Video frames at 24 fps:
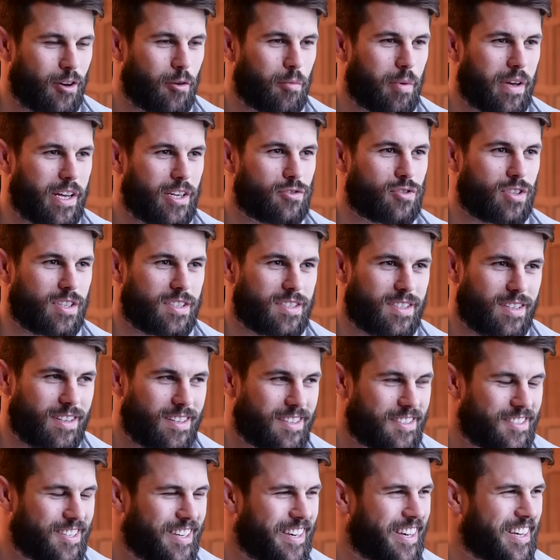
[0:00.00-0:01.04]
little bit interesting
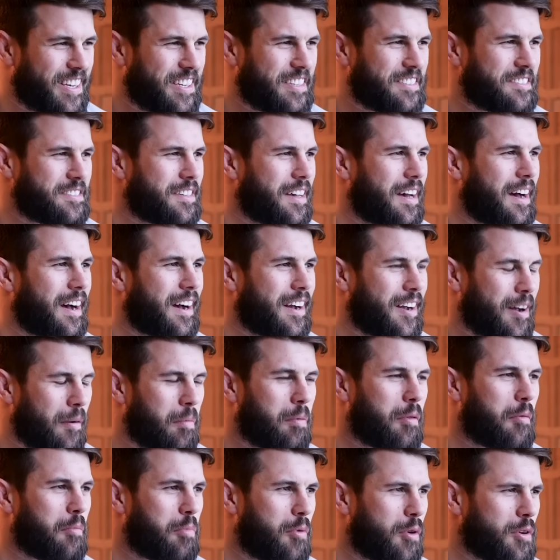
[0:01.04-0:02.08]
this year because a
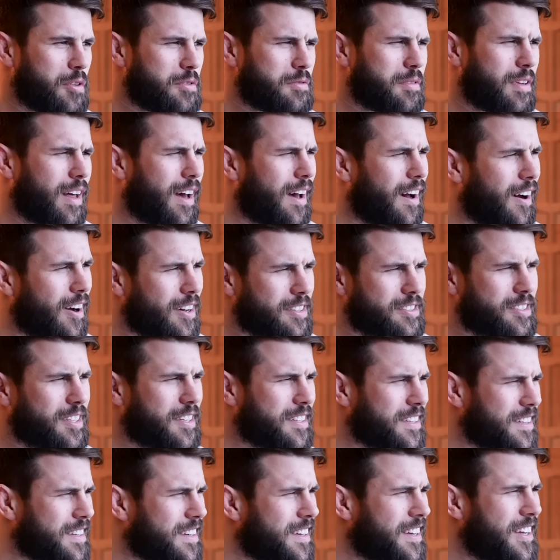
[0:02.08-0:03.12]
couple of the boys were like
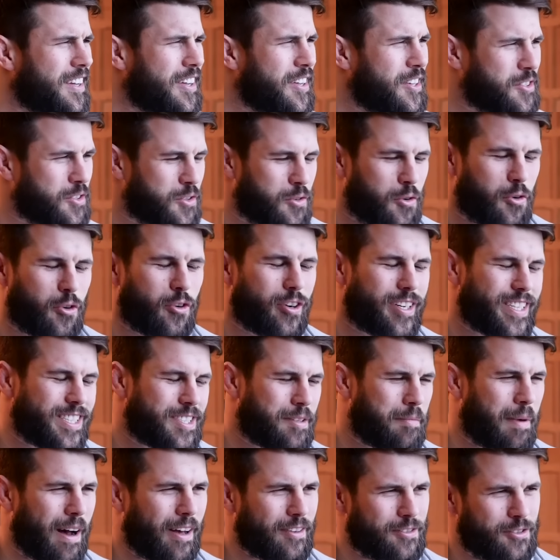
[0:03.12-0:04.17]
asking
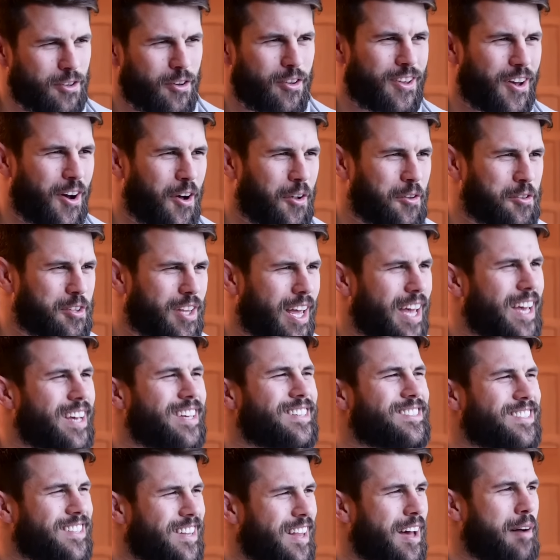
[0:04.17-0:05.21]
stories about sort of the old
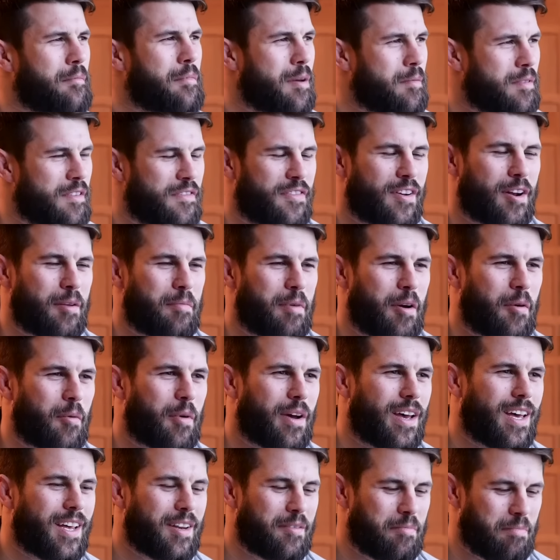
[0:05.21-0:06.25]
days, and that made me feel a bit
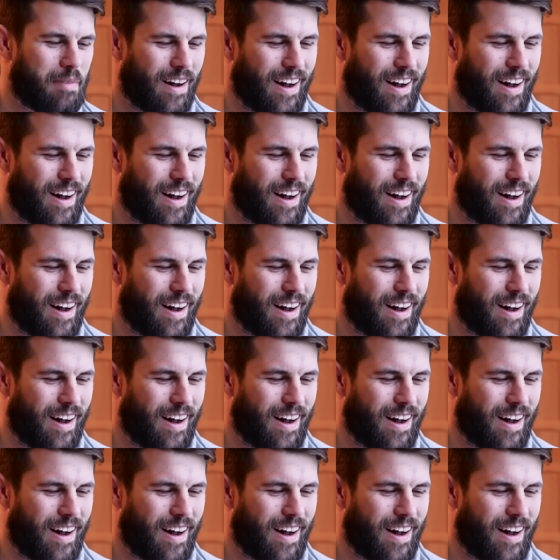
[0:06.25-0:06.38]
weird.